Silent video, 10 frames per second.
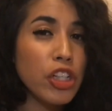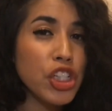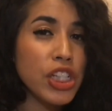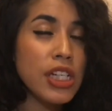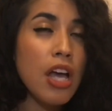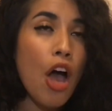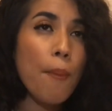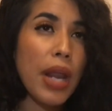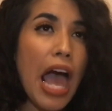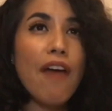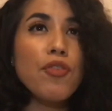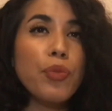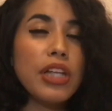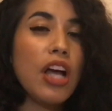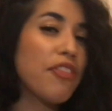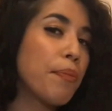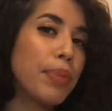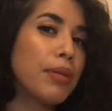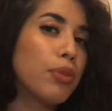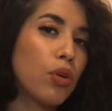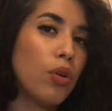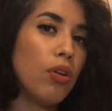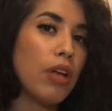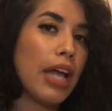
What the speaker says: version, but I haven't really got the biblical,